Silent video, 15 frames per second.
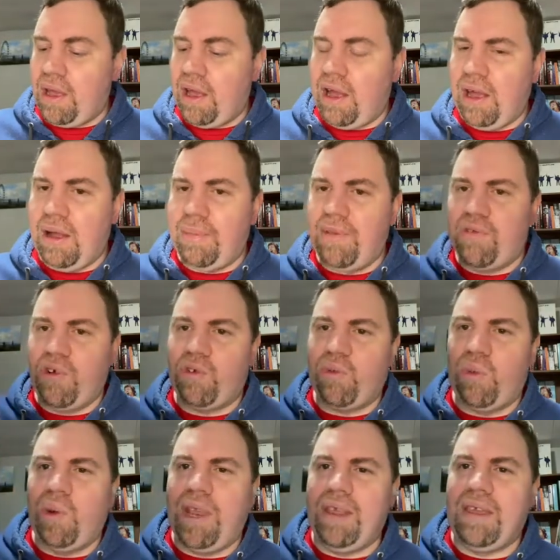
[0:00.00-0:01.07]
The first
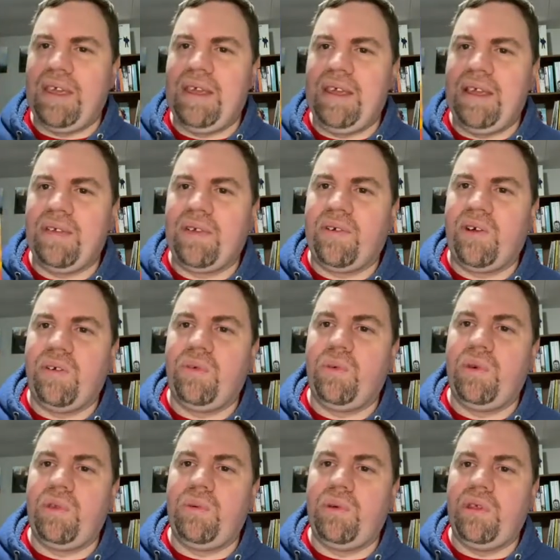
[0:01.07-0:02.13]
one, Way of the Kings, I heard is
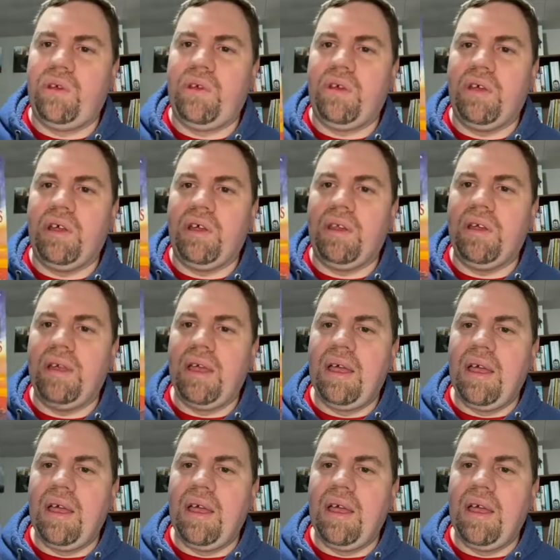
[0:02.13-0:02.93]
really, really good.